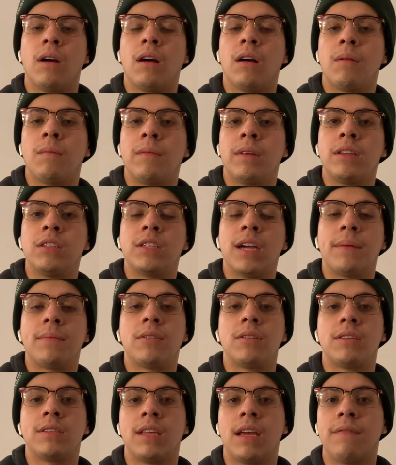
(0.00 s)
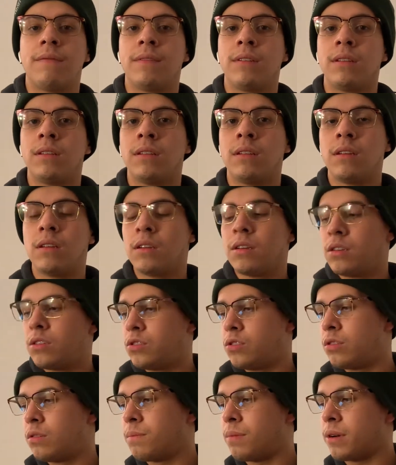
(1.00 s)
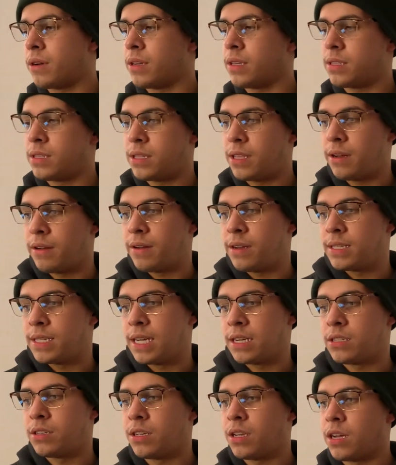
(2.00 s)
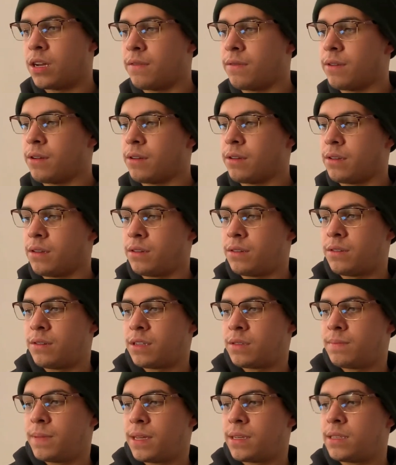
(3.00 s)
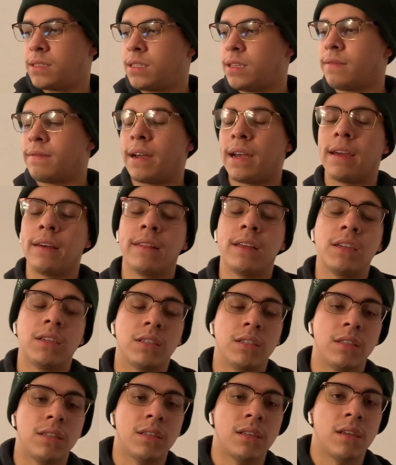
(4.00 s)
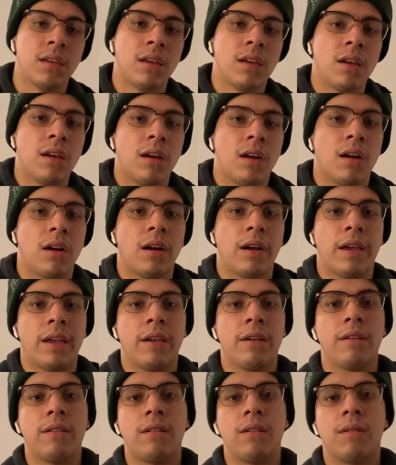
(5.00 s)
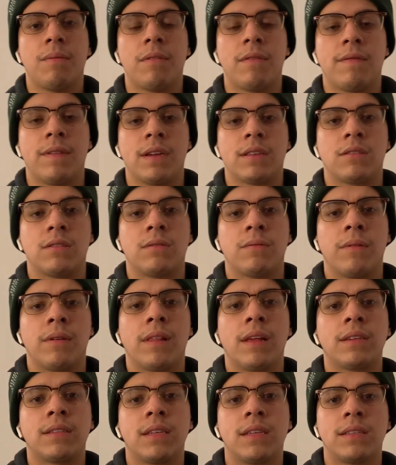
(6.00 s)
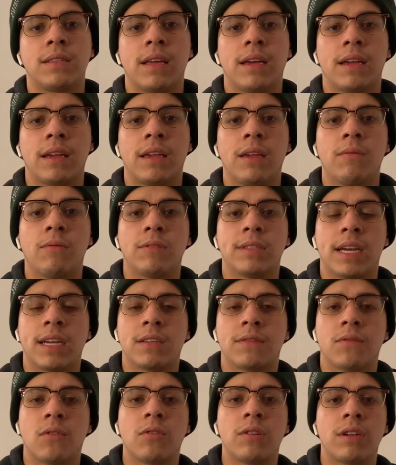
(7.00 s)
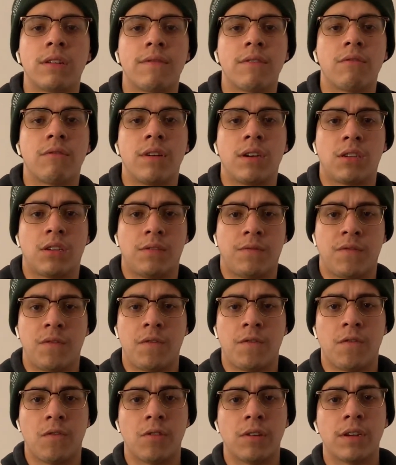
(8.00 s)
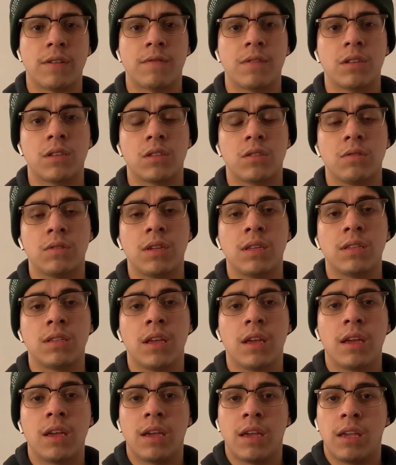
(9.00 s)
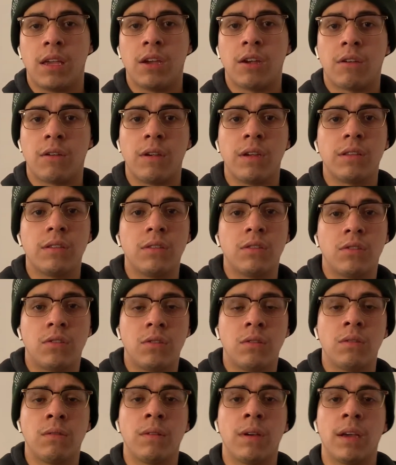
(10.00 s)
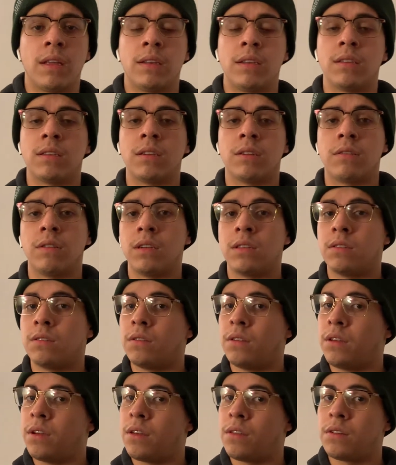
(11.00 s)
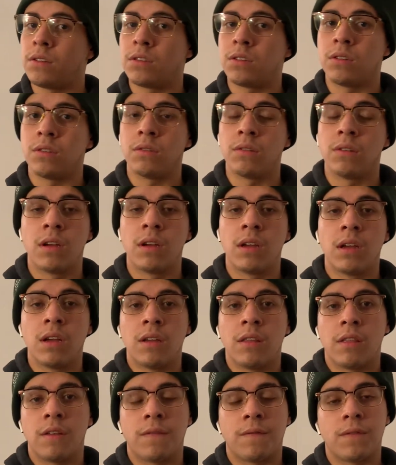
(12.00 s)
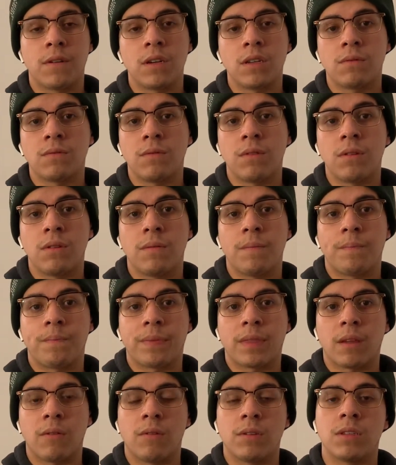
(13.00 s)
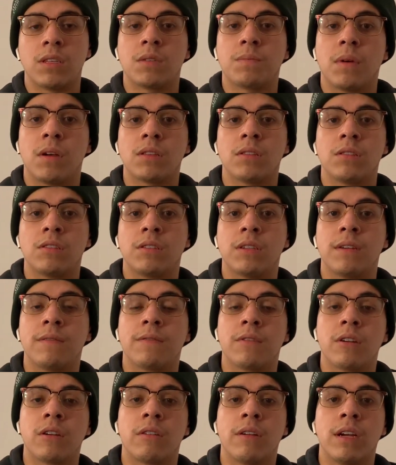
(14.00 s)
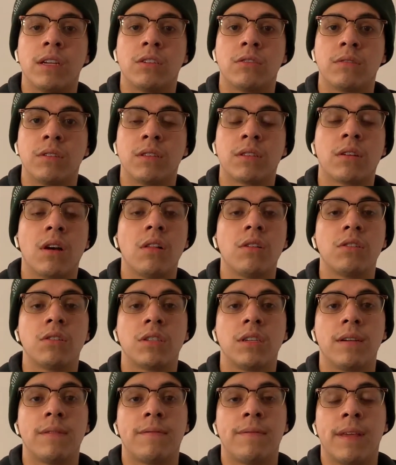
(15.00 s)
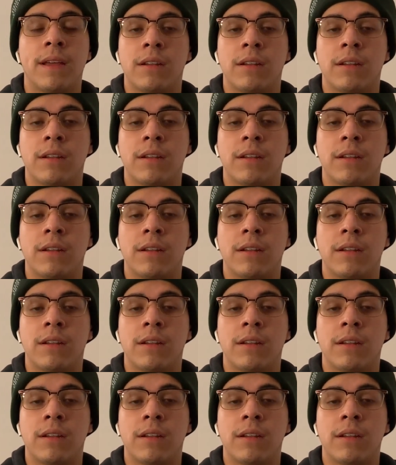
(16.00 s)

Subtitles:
in Chapter 7, Jude Burgoon's theory is actually covered under expectancy violations. Here, a professor realizes that he was asked 4 different questions from 4 different students. He agreed to 2 and disagreed to the other 2. The first one was a sponsorship for a graduate scholarship that a